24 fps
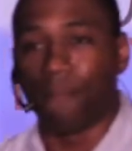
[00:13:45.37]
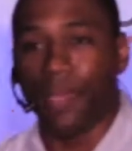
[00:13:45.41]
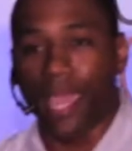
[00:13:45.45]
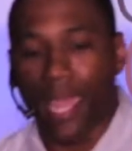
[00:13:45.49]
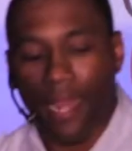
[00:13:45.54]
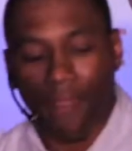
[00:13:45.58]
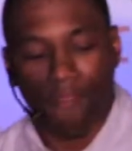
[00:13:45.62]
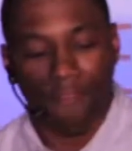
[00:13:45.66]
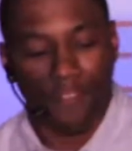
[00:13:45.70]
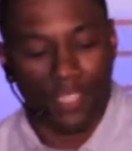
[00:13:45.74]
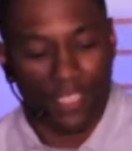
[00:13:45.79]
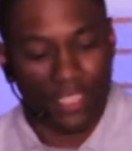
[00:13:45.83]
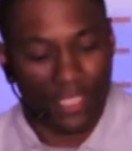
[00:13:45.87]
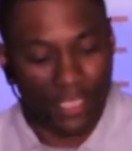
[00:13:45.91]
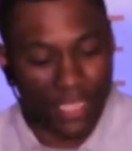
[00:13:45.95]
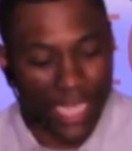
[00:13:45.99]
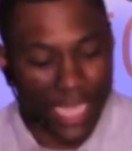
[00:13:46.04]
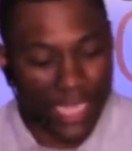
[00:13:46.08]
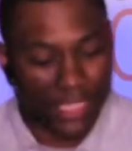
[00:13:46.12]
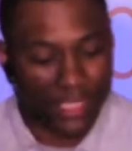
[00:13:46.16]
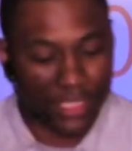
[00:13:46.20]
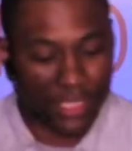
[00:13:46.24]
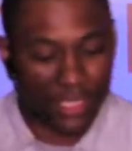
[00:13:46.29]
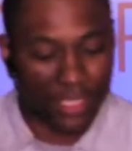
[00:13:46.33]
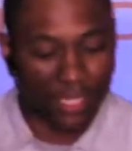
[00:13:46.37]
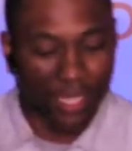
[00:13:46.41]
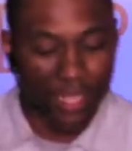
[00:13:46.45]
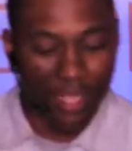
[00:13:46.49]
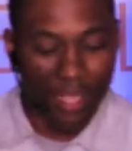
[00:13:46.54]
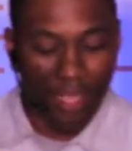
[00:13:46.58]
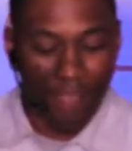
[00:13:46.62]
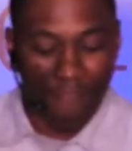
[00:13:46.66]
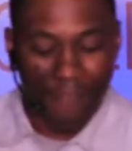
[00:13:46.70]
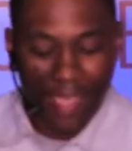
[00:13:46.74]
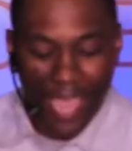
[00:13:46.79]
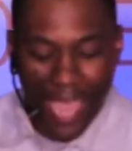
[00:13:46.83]
a manifestation
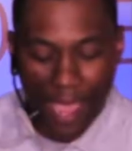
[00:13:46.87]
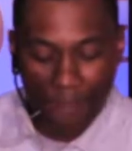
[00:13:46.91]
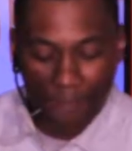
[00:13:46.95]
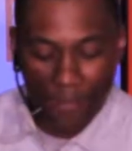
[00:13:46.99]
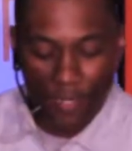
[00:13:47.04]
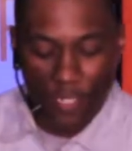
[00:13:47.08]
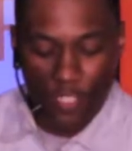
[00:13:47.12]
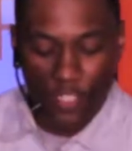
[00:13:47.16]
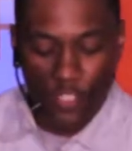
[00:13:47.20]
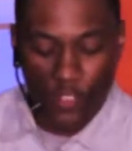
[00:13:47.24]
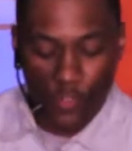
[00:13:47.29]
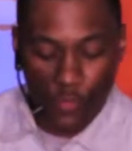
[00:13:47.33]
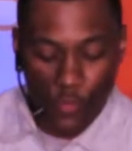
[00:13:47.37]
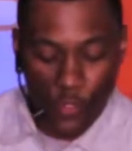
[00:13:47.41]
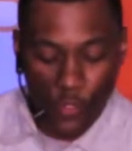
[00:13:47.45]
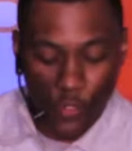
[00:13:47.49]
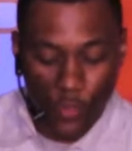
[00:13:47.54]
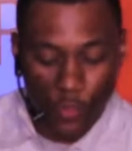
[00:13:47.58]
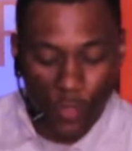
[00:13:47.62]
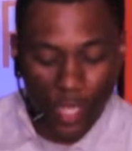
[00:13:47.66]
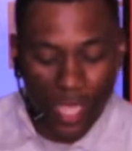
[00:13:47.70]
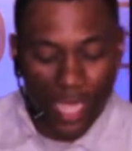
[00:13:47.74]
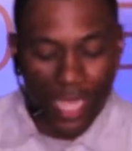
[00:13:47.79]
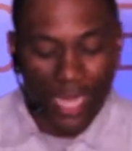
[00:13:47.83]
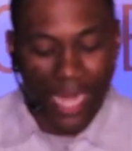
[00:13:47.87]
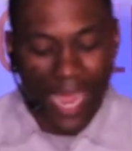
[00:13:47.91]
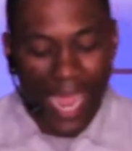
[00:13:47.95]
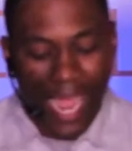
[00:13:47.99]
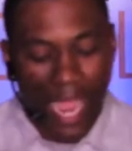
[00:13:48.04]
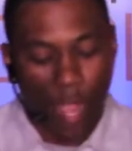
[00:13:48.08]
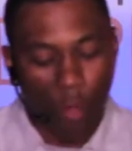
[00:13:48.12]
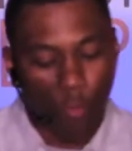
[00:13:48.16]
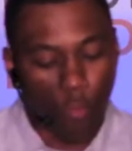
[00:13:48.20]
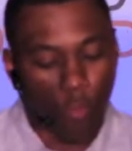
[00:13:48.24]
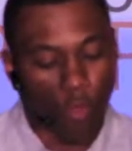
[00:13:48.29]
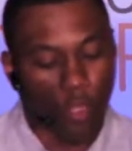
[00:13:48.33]
of happiness through an
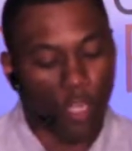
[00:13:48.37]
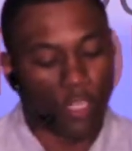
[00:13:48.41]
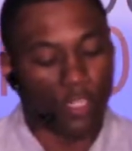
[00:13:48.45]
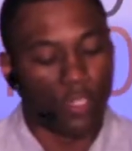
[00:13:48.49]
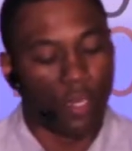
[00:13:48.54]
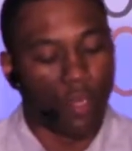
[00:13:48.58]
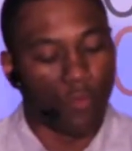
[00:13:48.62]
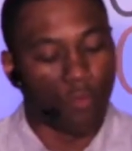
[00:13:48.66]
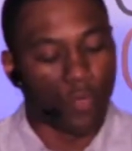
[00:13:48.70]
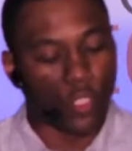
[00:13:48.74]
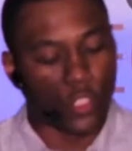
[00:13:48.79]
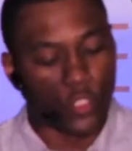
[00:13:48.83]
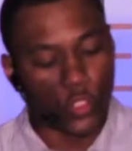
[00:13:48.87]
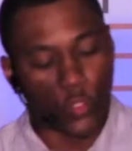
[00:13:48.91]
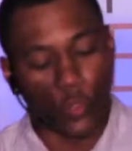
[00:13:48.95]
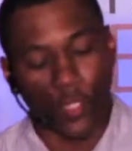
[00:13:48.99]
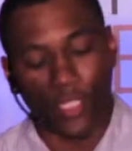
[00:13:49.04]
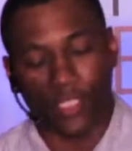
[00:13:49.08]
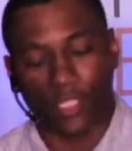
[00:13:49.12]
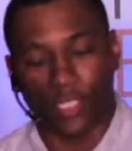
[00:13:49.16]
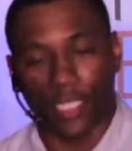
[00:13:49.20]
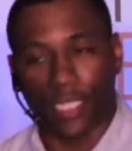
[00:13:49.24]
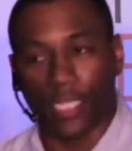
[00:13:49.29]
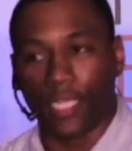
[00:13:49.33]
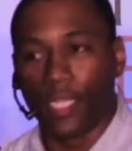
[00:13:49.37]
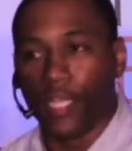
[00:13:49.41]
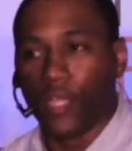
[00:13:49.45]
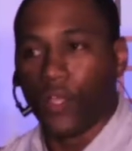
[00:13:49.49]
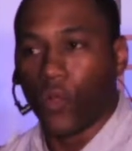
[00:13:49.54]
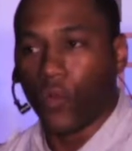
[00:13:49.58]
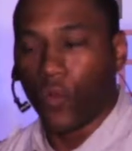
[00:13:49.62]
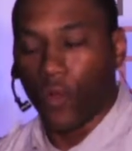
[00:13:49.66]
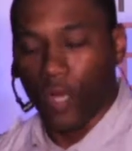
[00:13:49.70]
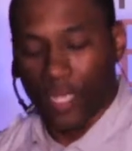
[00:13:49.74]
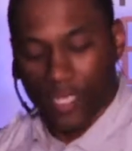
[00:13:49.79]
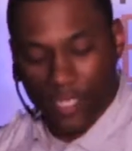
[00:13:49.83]
outward rejoicing
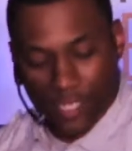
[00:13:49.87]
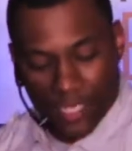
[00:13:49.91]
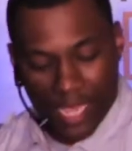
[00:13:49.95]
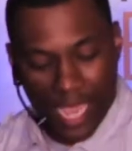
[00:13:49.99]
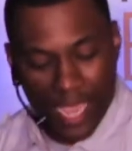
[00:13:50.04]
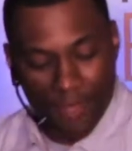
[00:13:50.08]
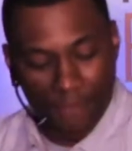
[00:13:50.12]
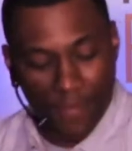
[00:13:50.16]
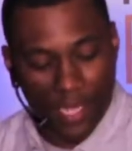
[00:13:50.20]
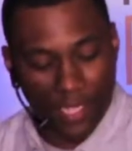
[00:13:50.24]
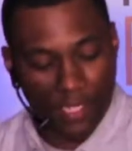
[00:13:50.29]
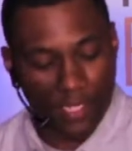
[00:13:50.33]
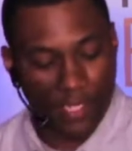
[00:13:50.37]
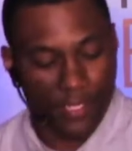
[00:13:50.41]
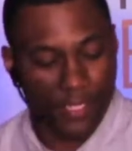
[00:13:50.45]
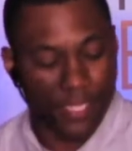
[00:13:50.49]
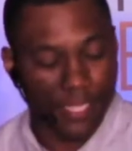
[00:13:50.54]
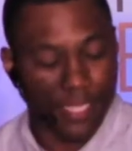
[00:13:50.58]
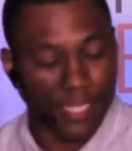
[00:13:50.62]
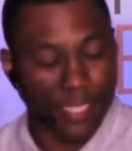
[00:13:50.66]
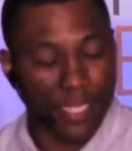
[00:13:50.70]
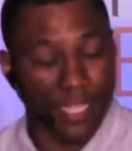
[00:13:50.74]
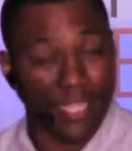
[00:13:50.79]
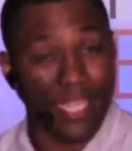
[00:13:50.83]
or excitement.